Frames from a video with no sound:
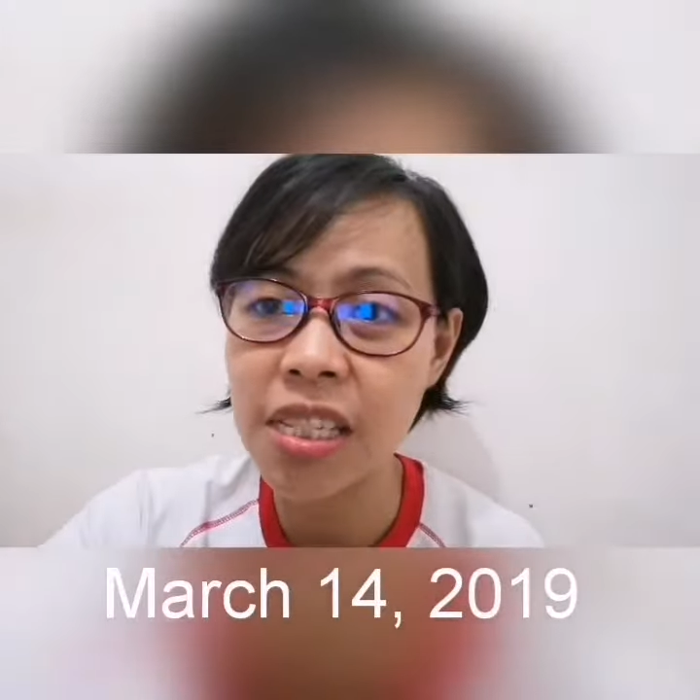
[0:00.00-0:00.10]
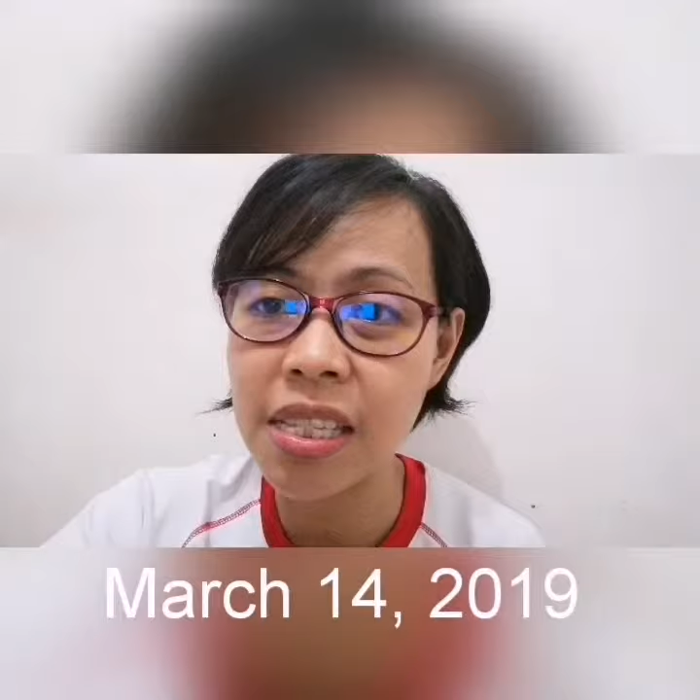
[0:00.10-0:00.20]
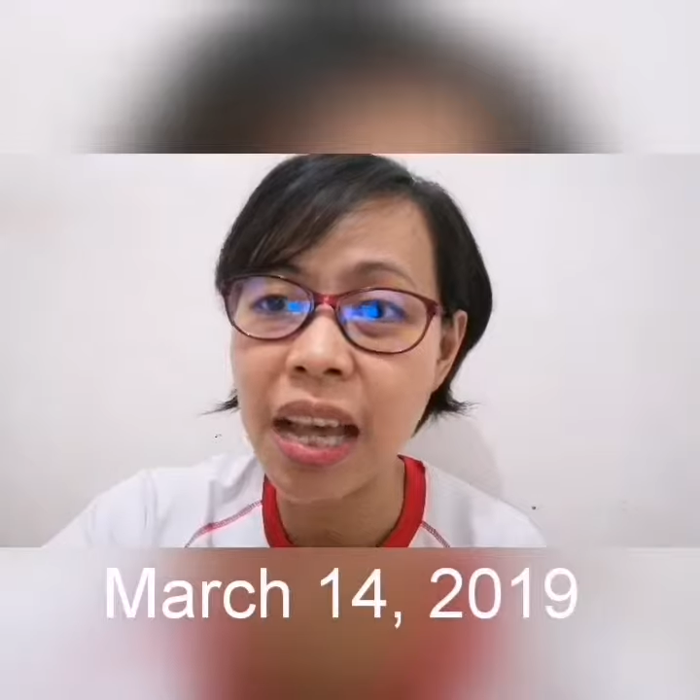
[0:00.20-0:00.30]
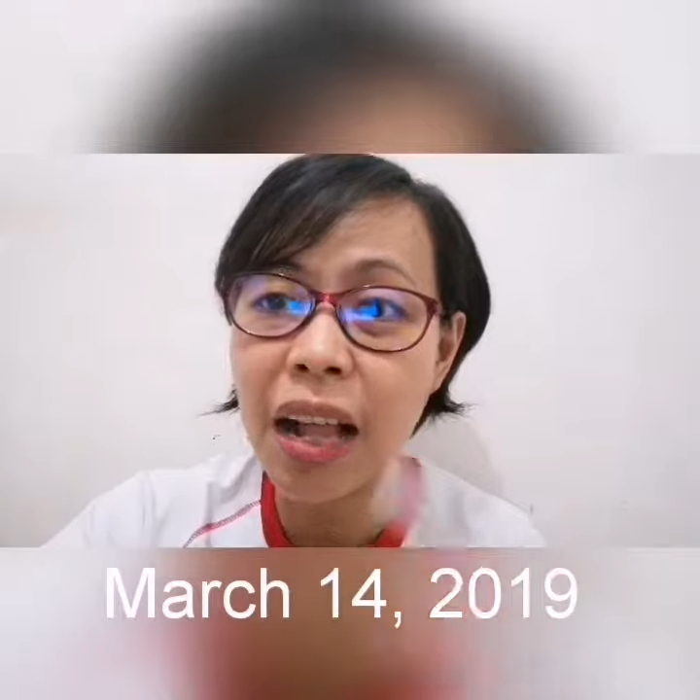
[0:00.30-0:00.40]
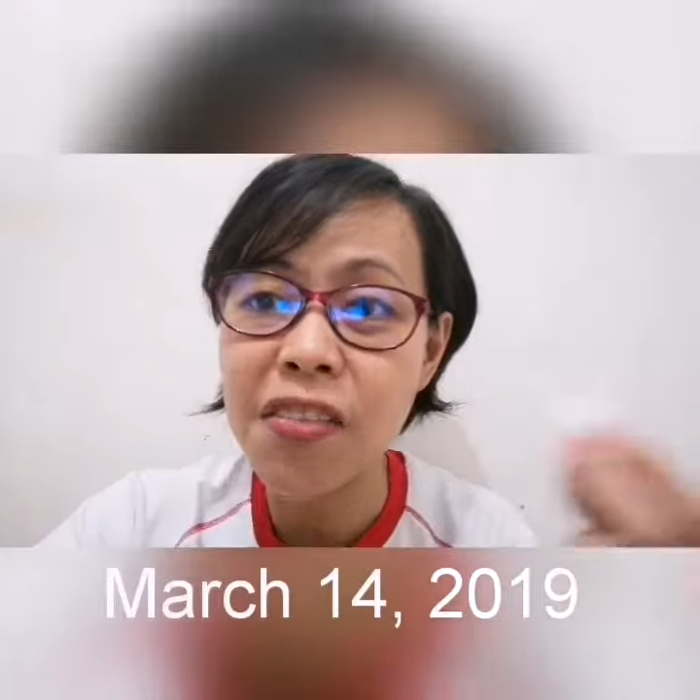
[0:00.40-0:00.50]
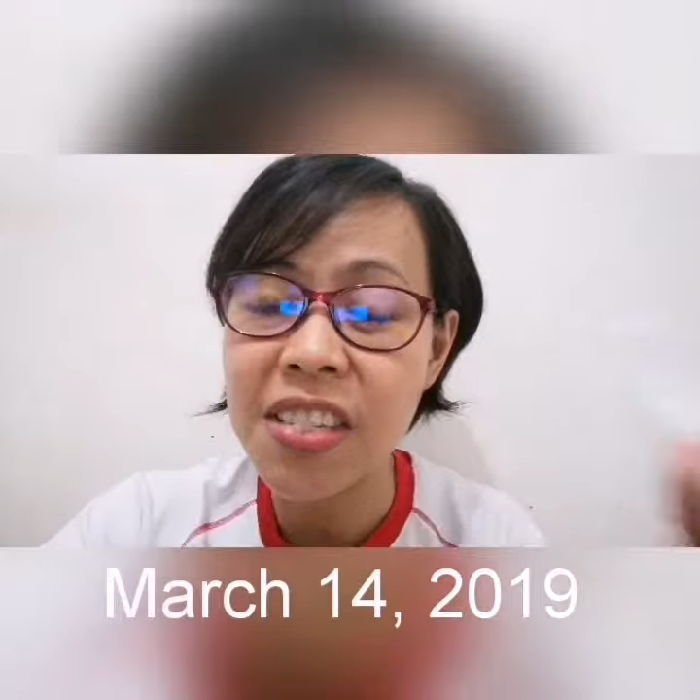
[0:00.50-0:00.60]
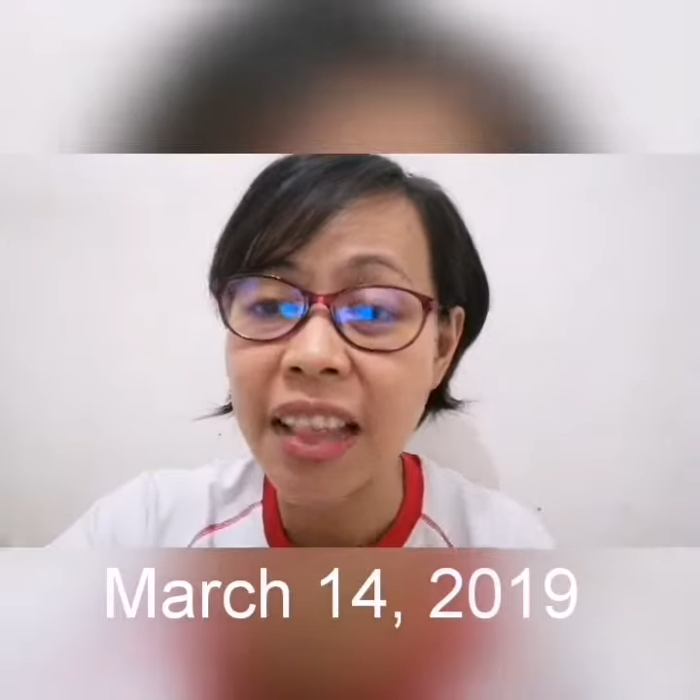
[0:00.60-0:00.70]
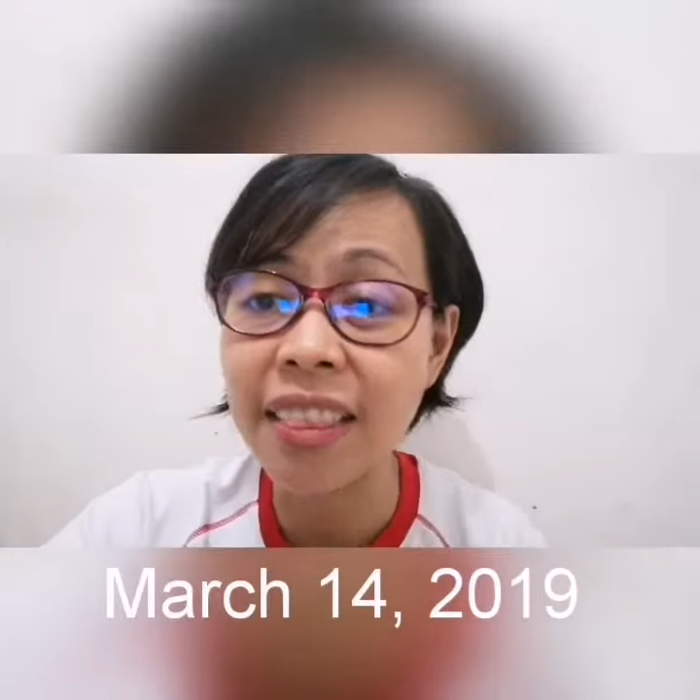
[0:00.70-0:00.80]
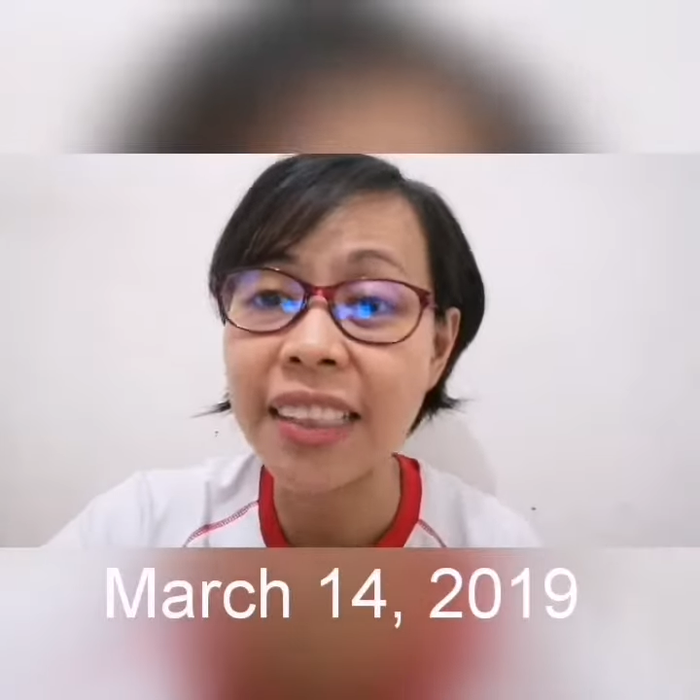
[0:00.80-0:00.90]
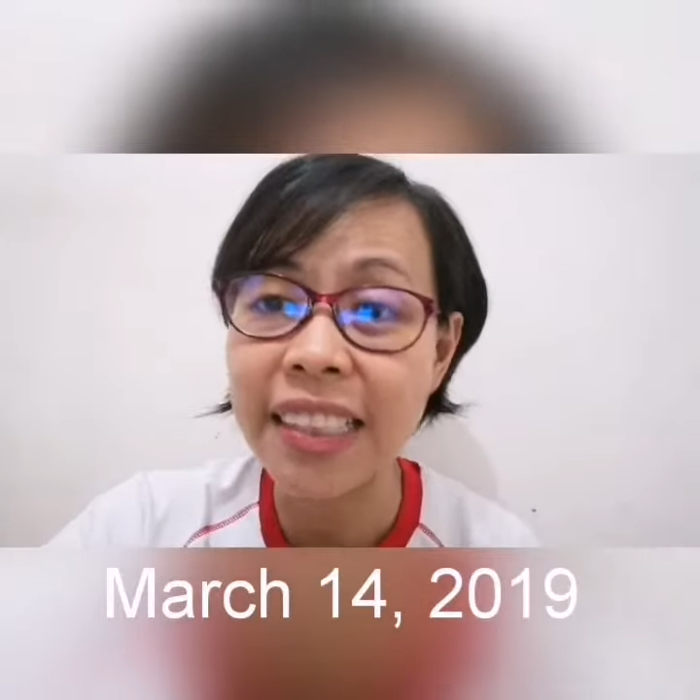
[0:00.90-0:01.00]

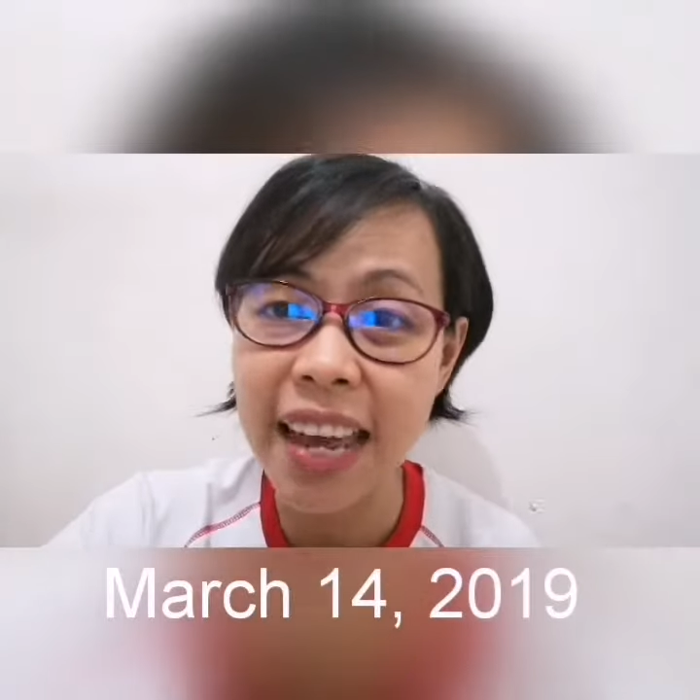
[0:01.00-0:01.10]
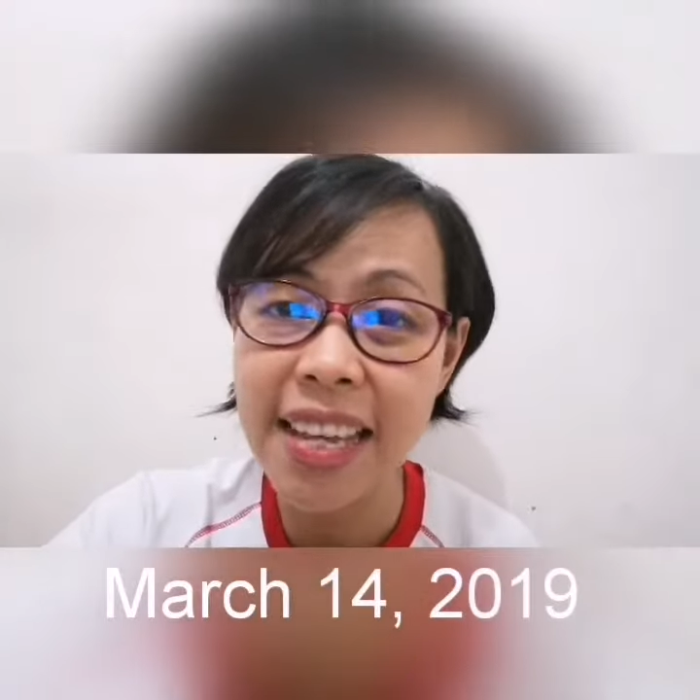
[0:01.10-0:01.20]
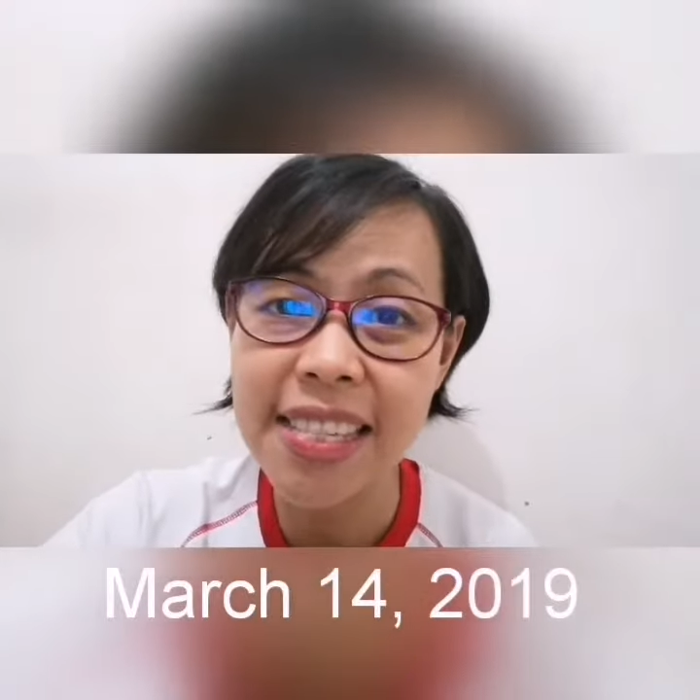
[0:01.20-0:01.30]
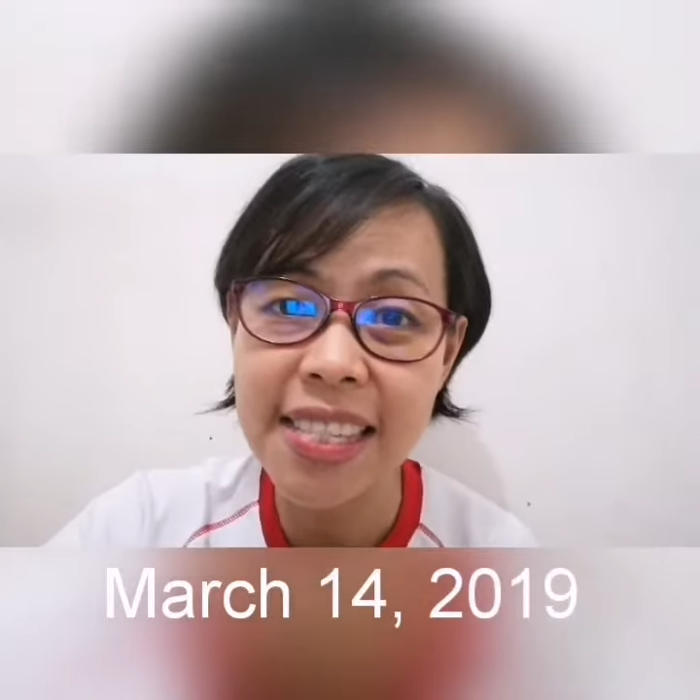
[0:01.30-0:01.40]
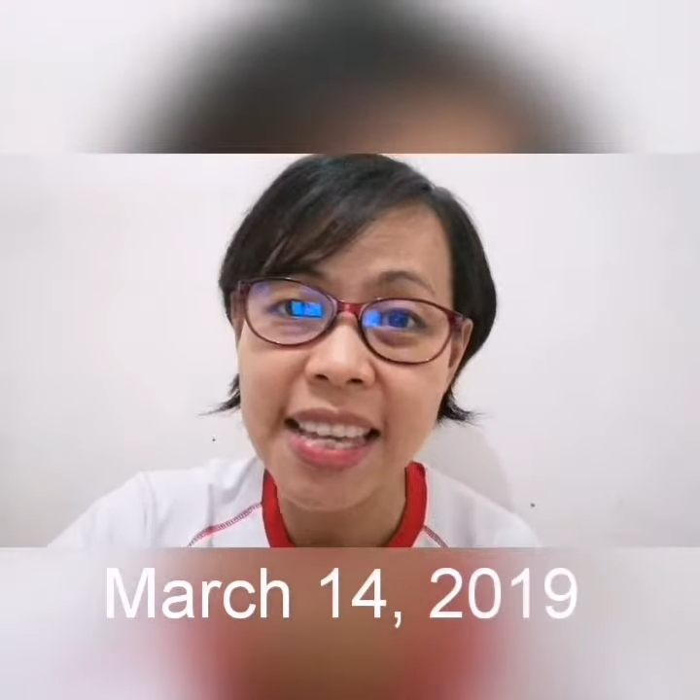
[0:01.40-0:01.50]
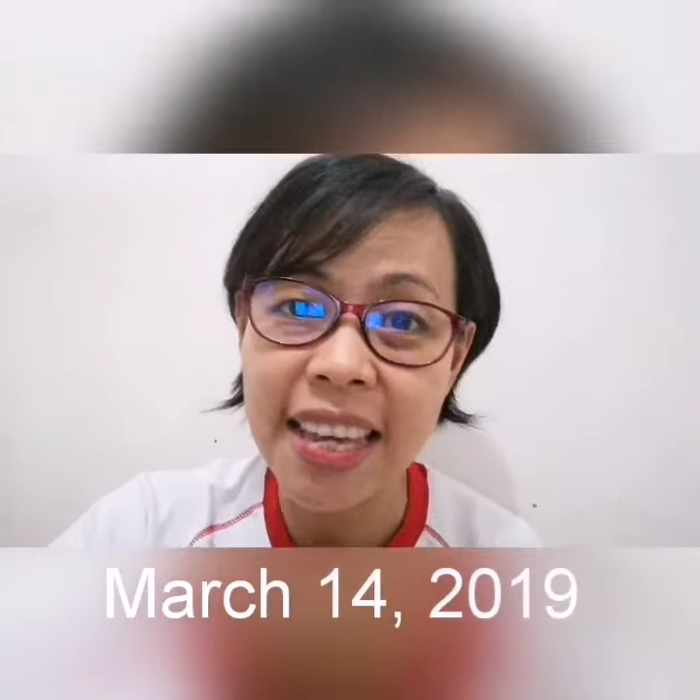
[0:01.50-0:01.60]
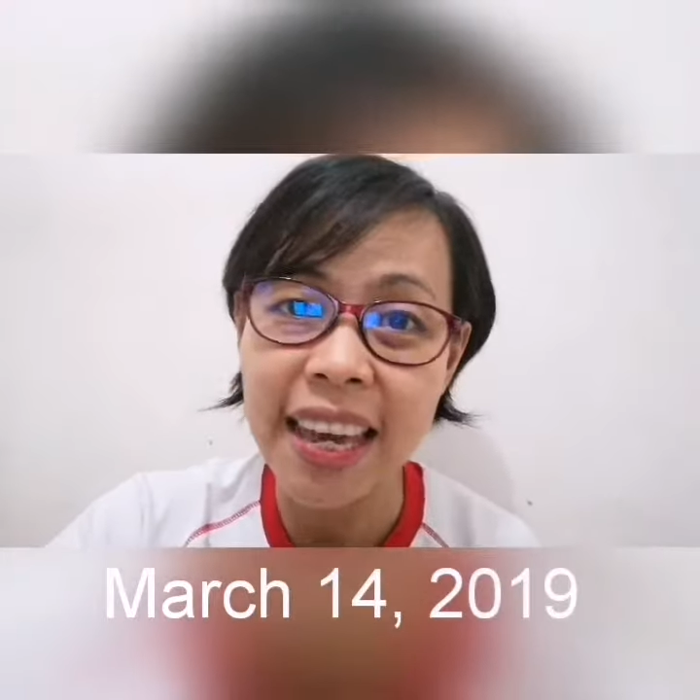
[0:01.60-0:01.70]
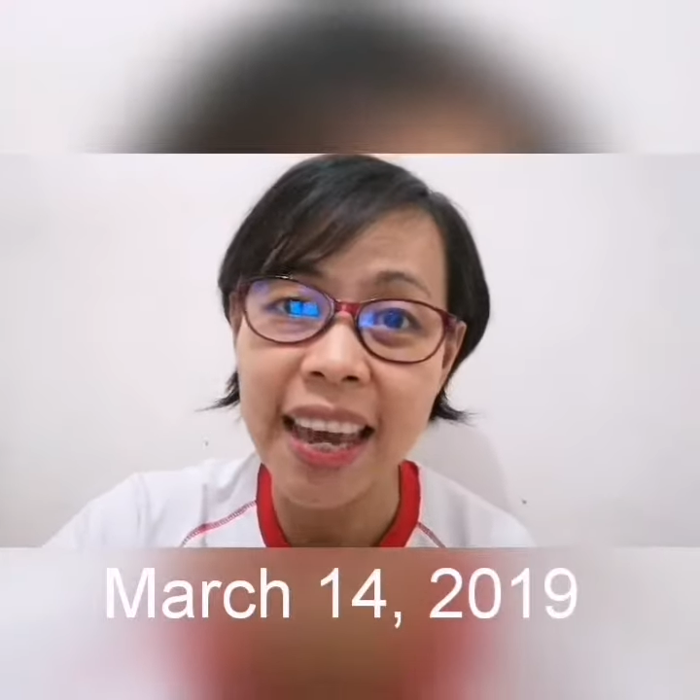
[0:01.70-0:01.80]
self-centeredness